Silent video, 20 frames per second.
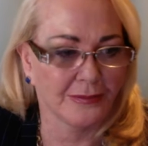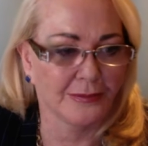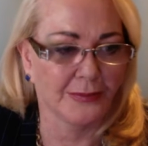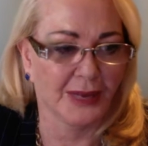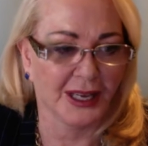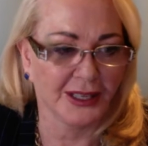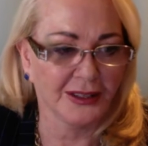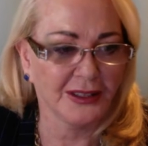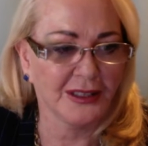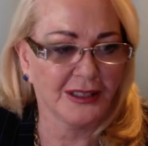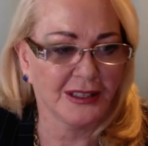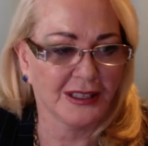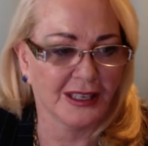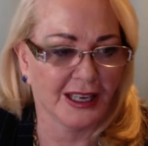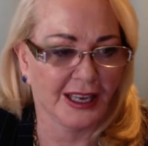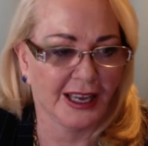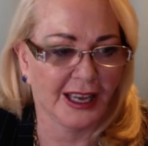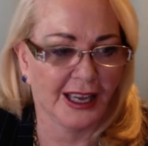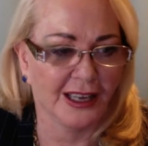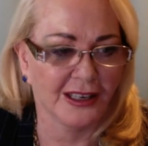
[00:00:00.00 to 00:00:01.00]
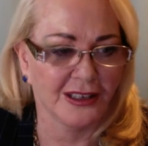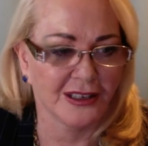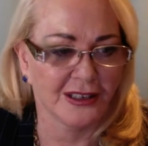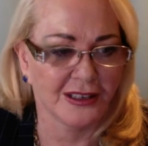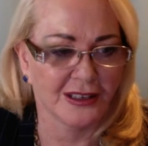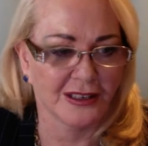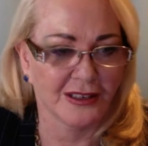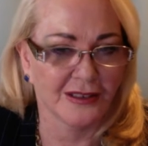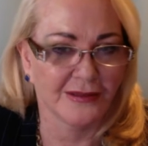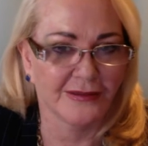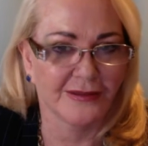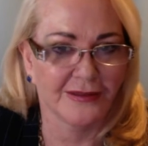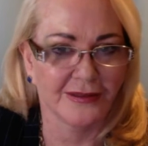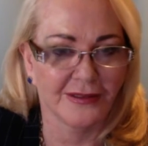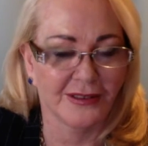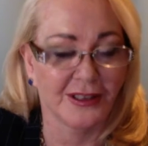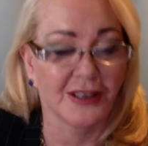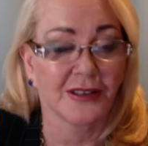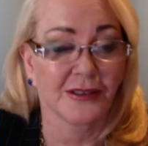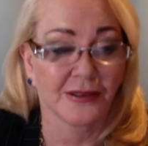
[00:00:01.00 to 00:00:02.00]
month and
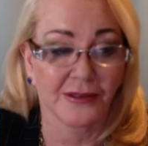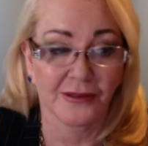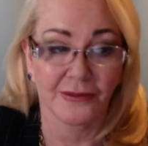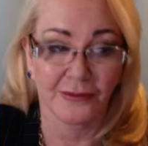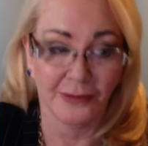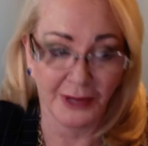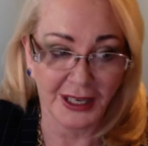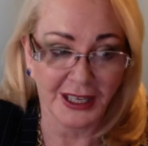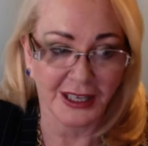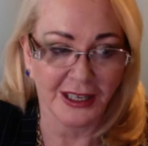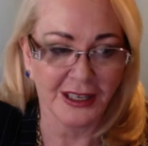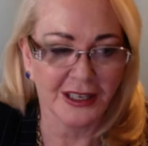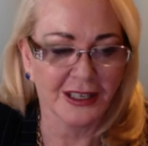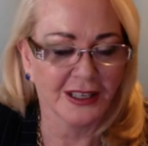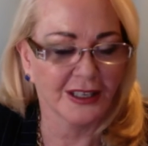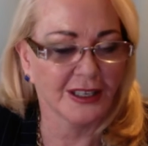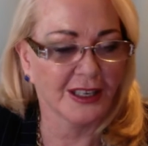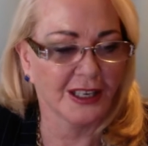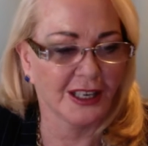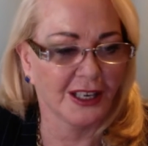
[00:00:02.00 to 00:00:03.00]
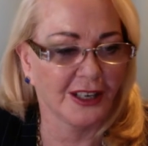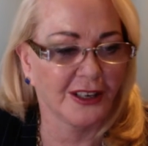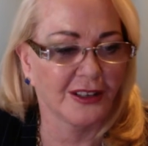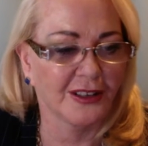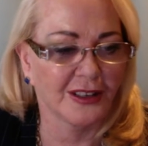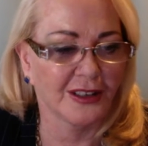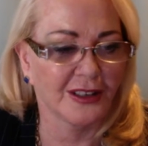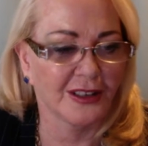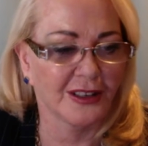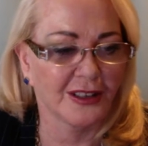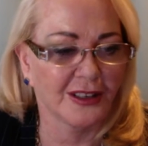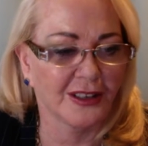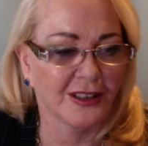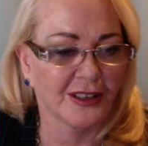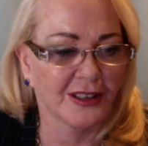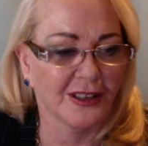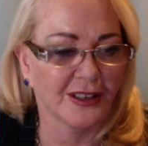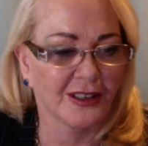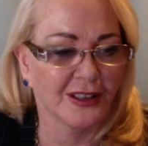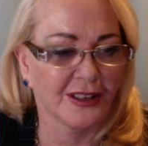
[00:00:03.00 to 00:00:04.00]
this week in
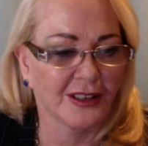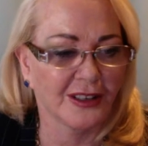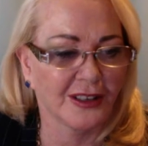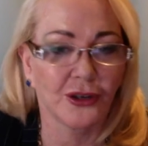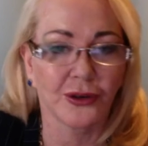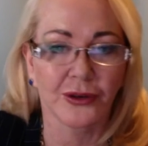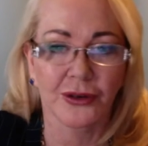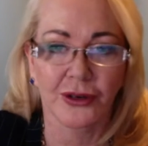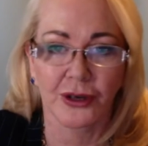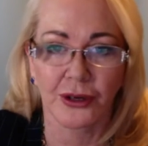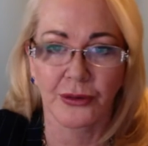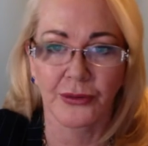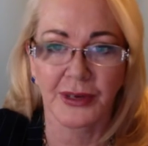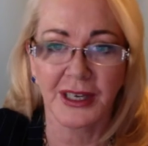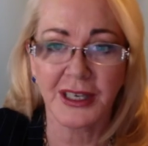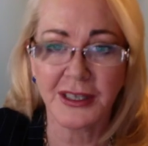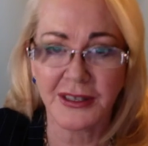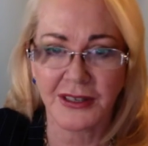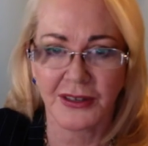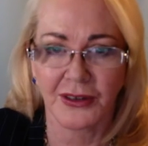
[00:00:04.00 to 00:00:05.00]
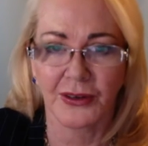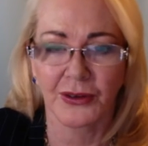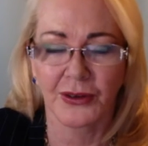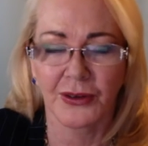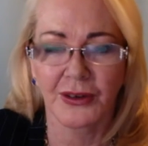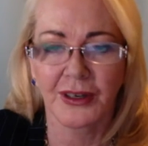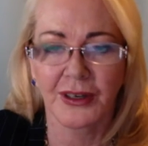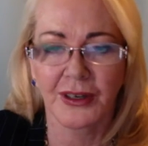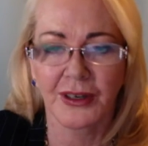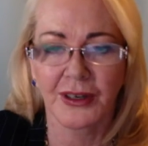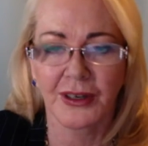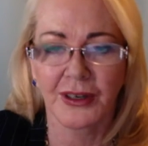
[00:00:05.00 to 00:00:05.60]
your career zone.